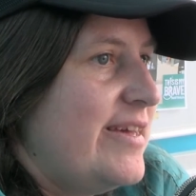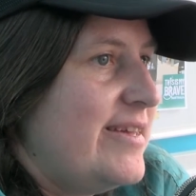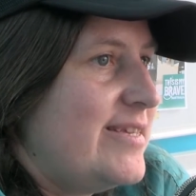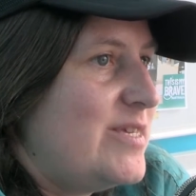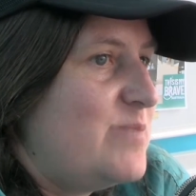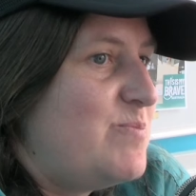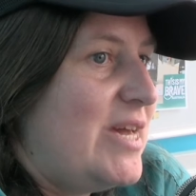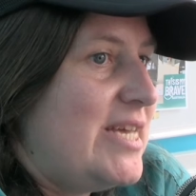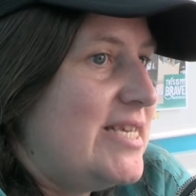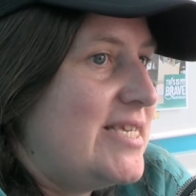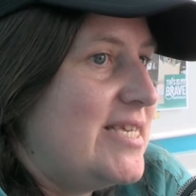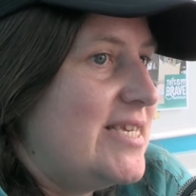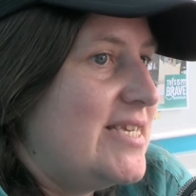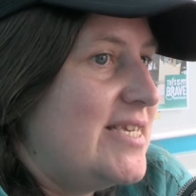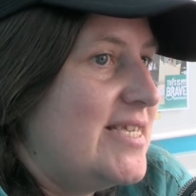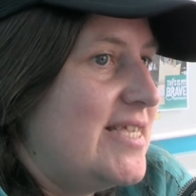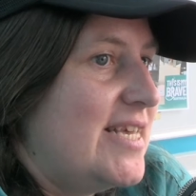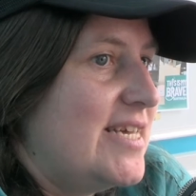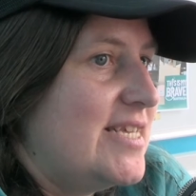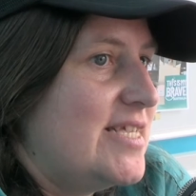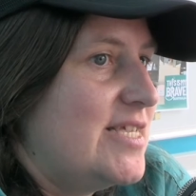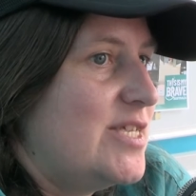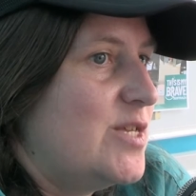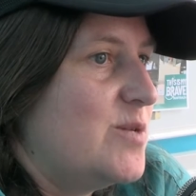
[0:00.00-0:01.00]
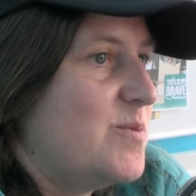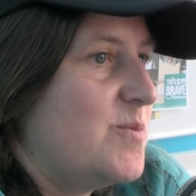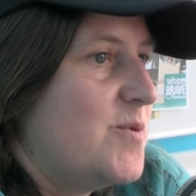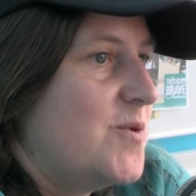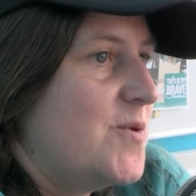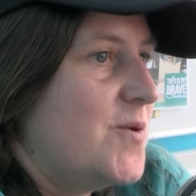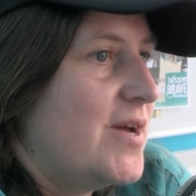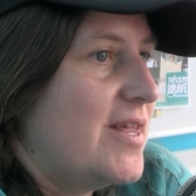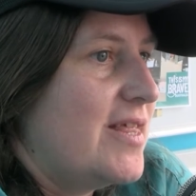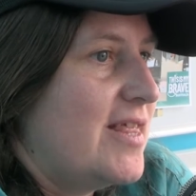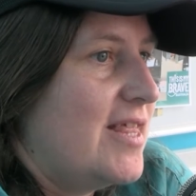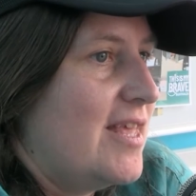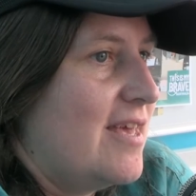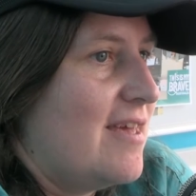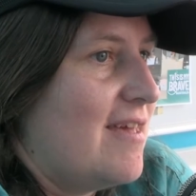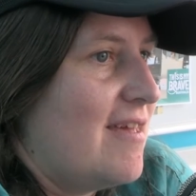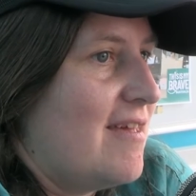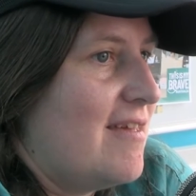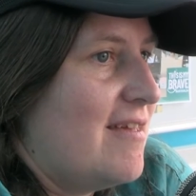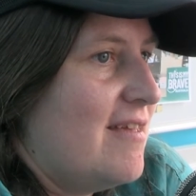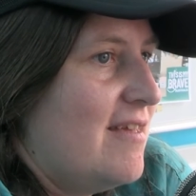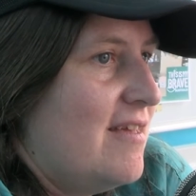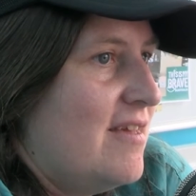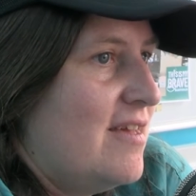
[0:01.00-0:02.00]
spaces that support
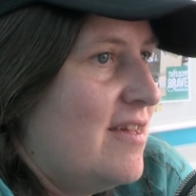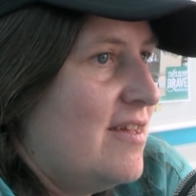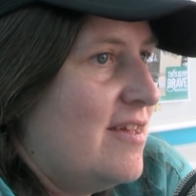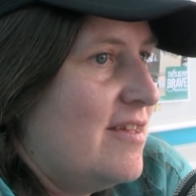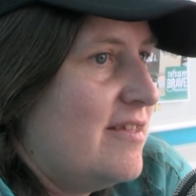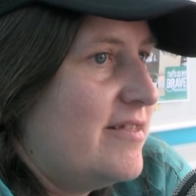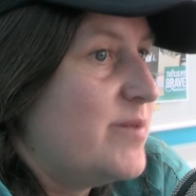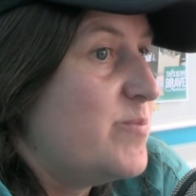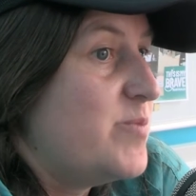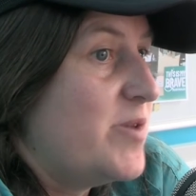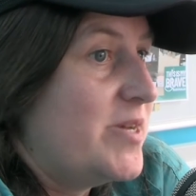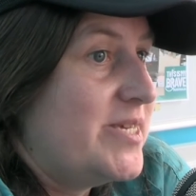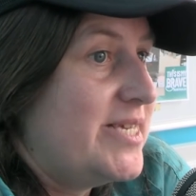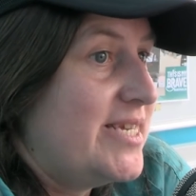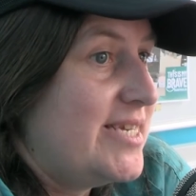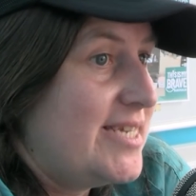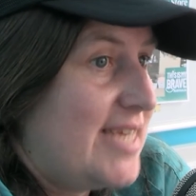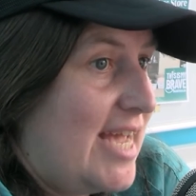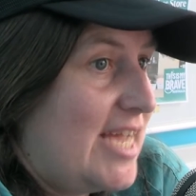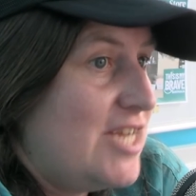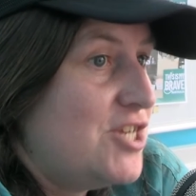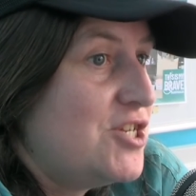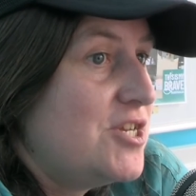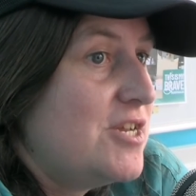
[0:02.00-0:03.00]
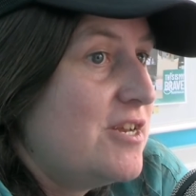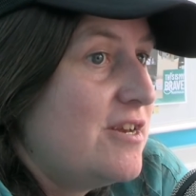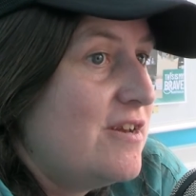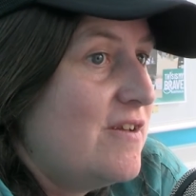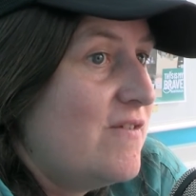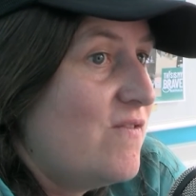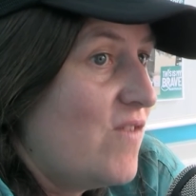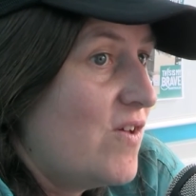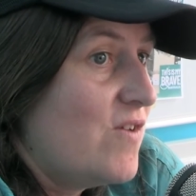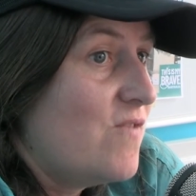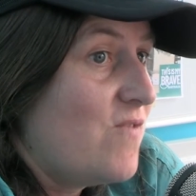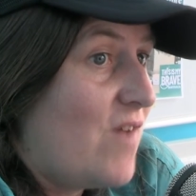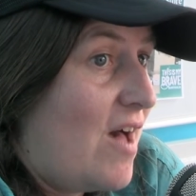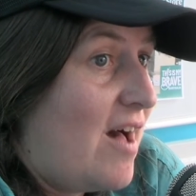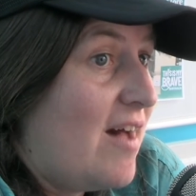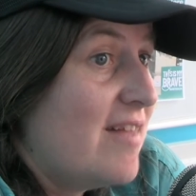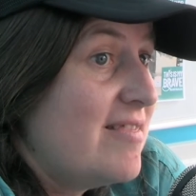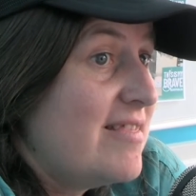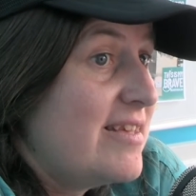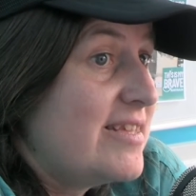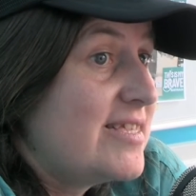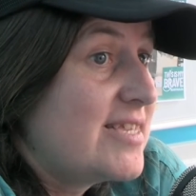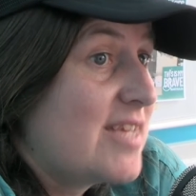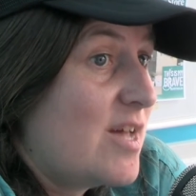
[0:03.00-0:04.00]
the presentation of
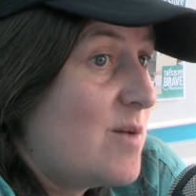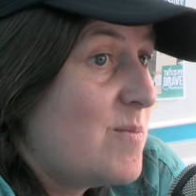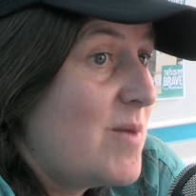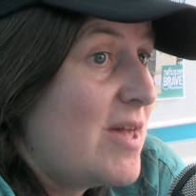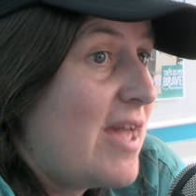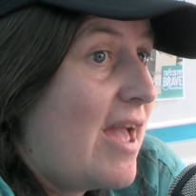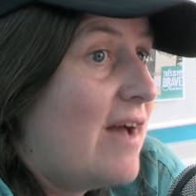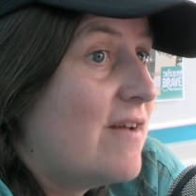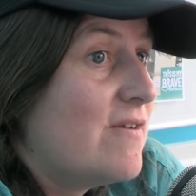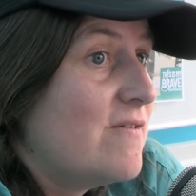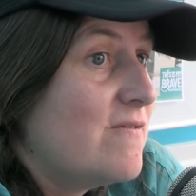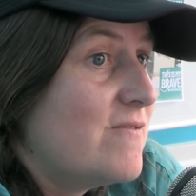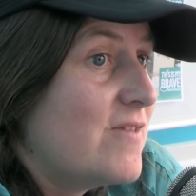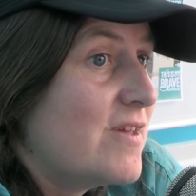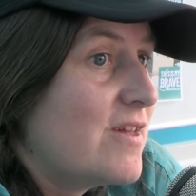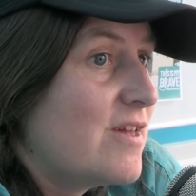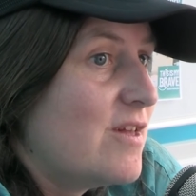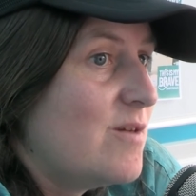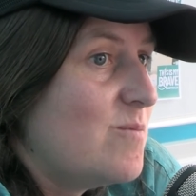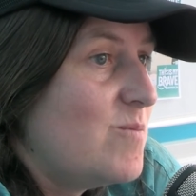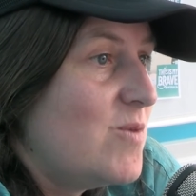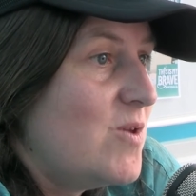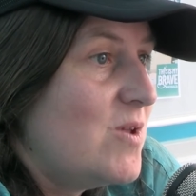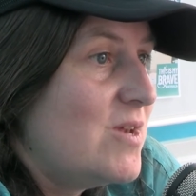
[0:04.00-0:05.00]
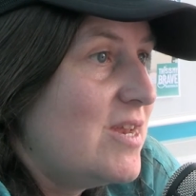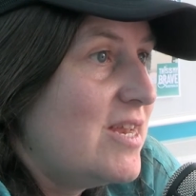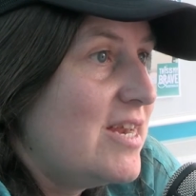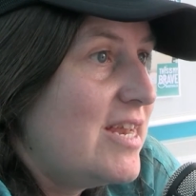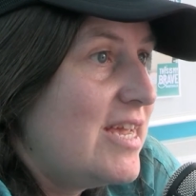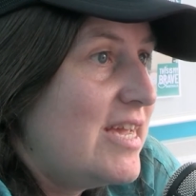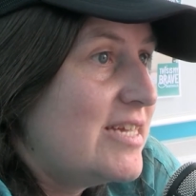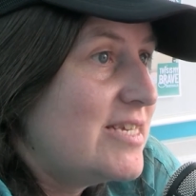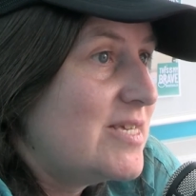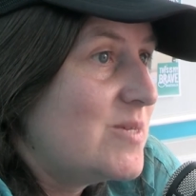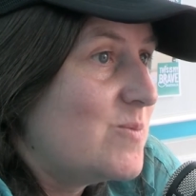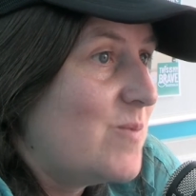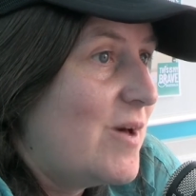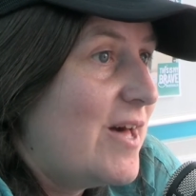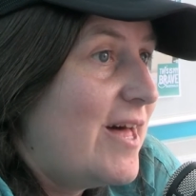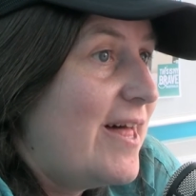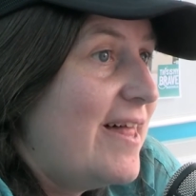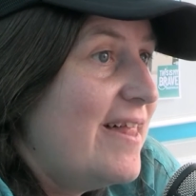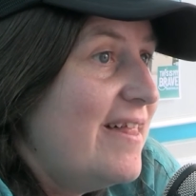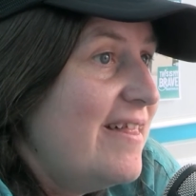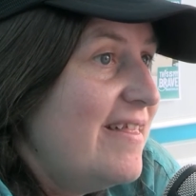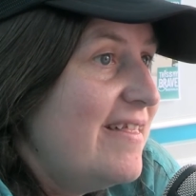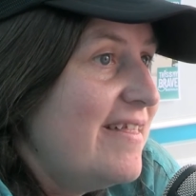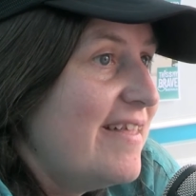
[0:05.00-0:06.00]
art that's coming out of the community as
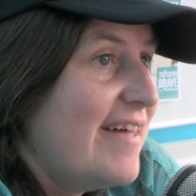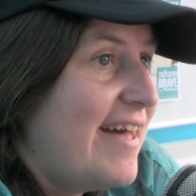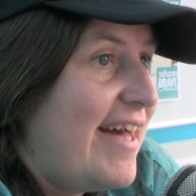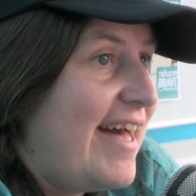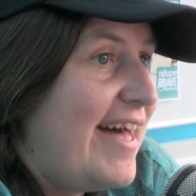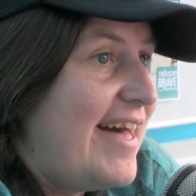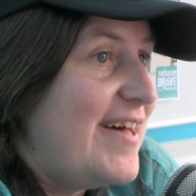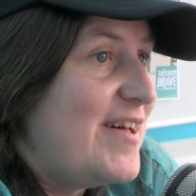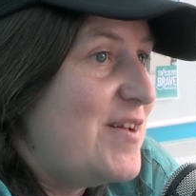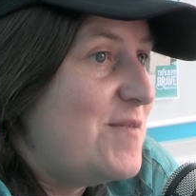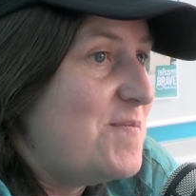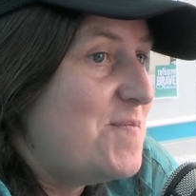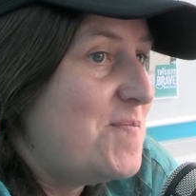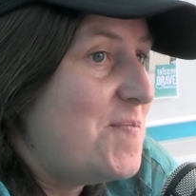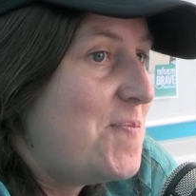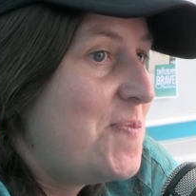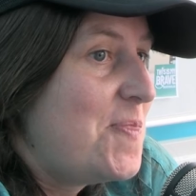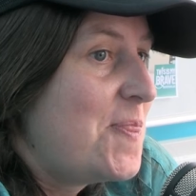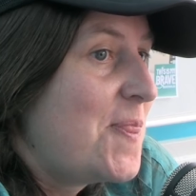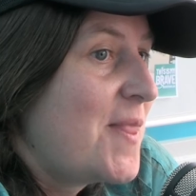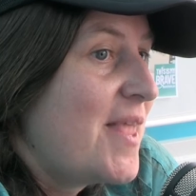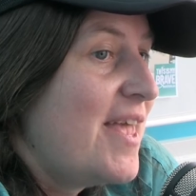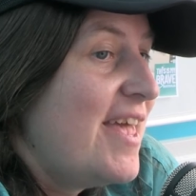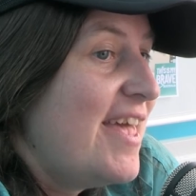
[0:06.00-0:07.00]
well. And